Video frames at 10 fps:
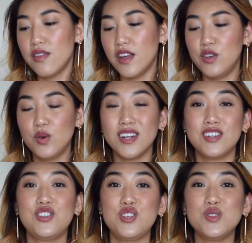then you get
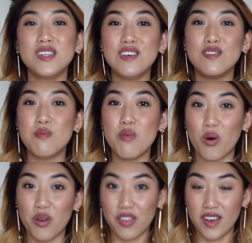to choose even
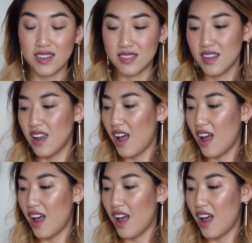more things.